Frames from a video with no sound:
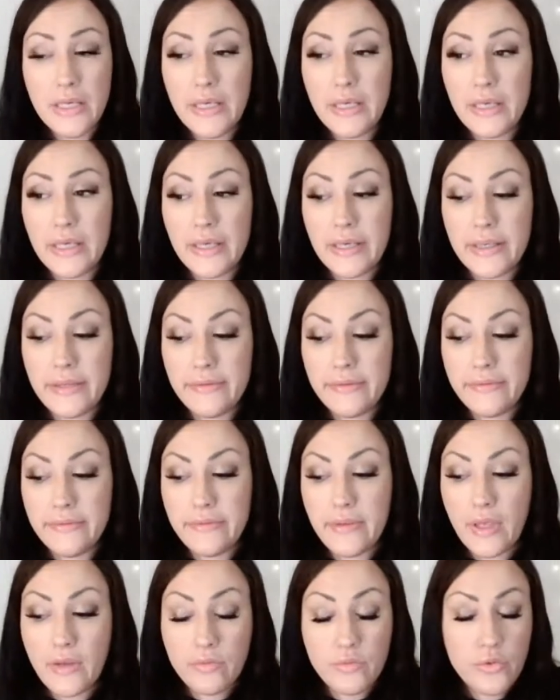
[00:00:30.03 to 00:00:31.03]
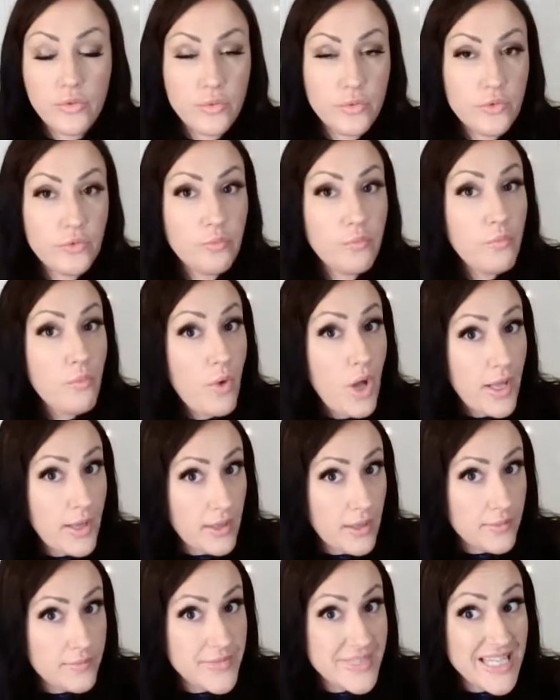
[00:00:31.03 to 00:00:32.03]
And of course my
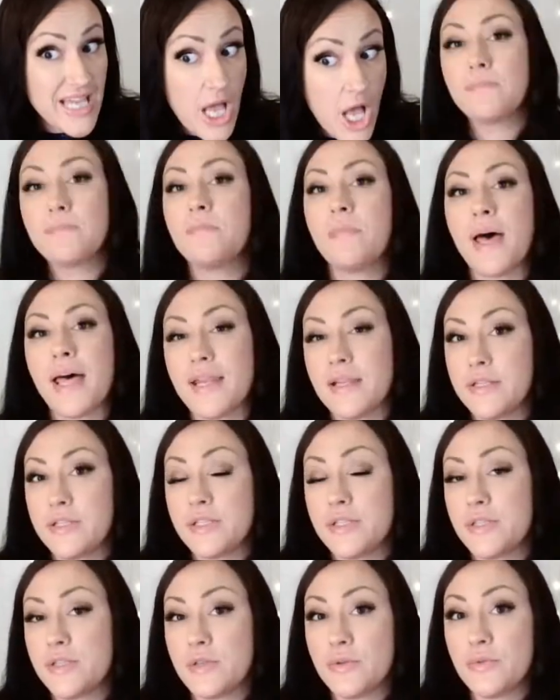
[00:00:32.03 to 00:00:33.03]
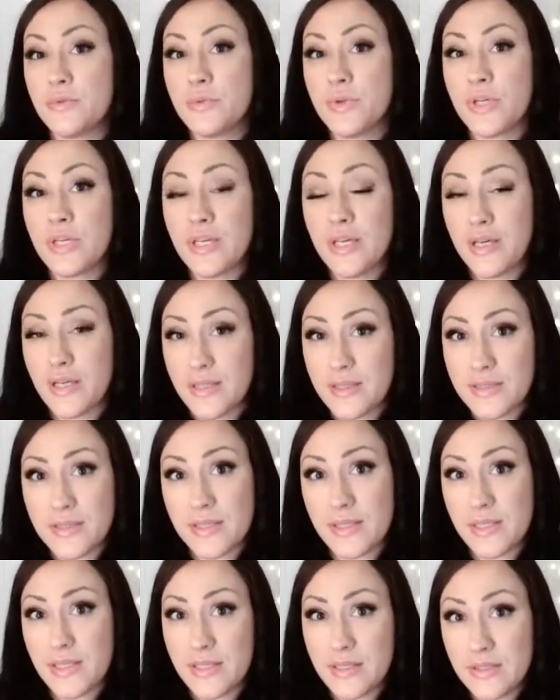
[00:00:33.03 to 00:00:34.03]
clumsy managed to cut
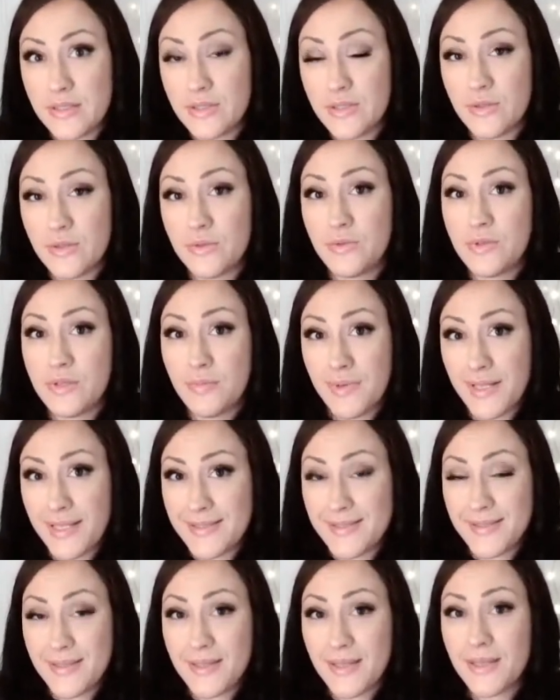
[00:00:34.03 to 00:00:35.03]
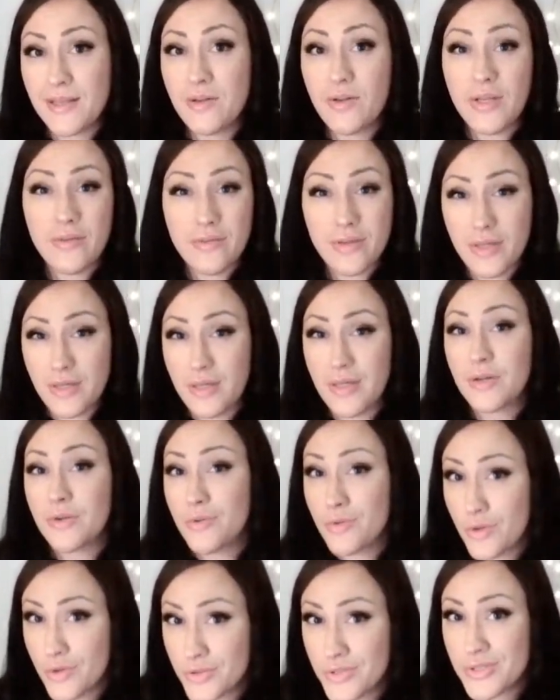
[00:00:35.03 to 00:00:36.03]
into the plastic, and I have cut
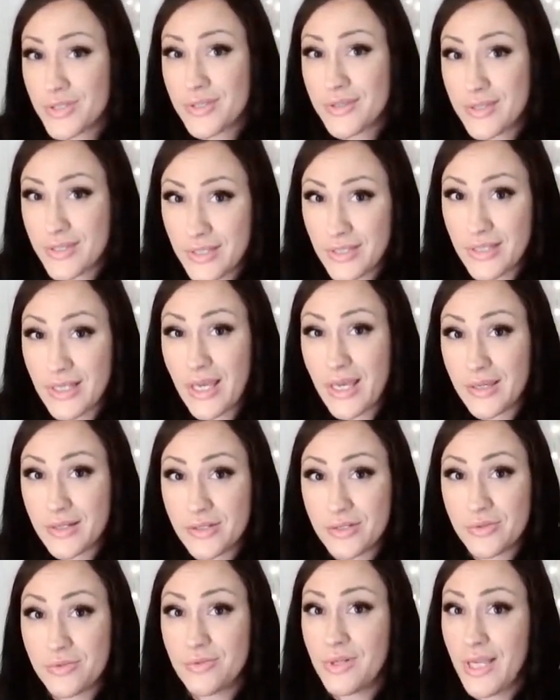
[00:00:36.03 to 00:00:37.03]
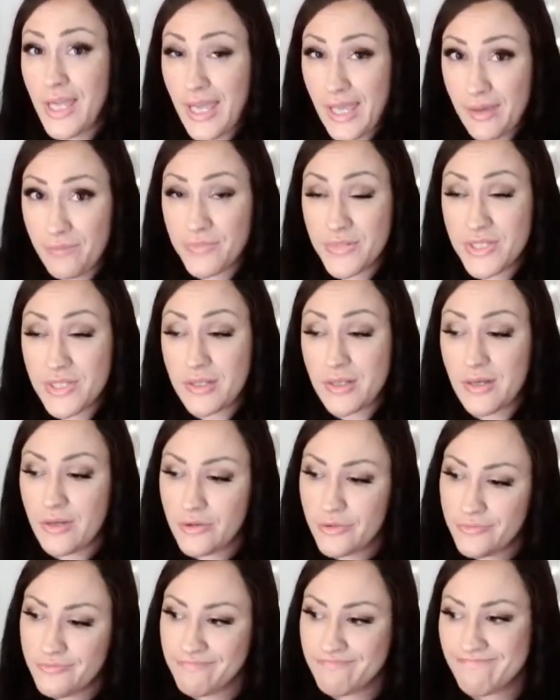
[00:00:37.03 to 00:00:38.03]
across the actual cap, so
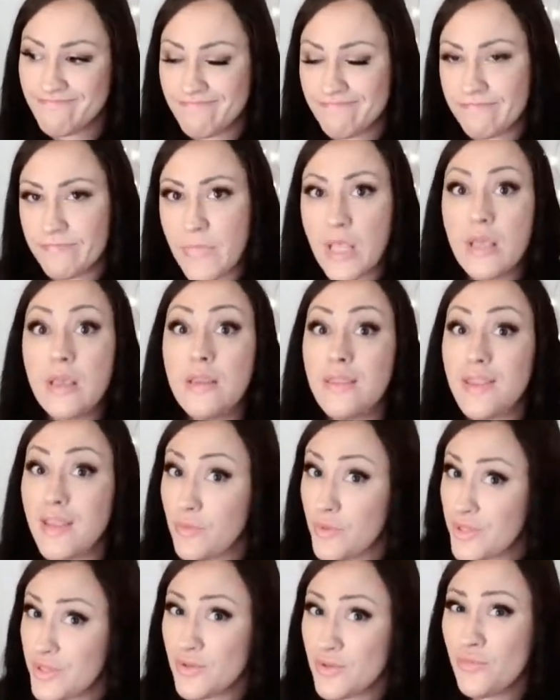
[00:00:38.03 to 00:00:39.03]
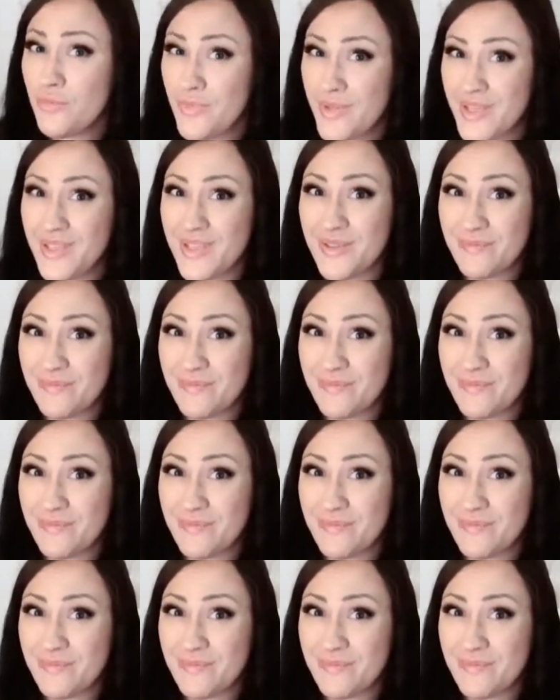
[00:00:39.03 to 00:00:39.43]
that one's on me.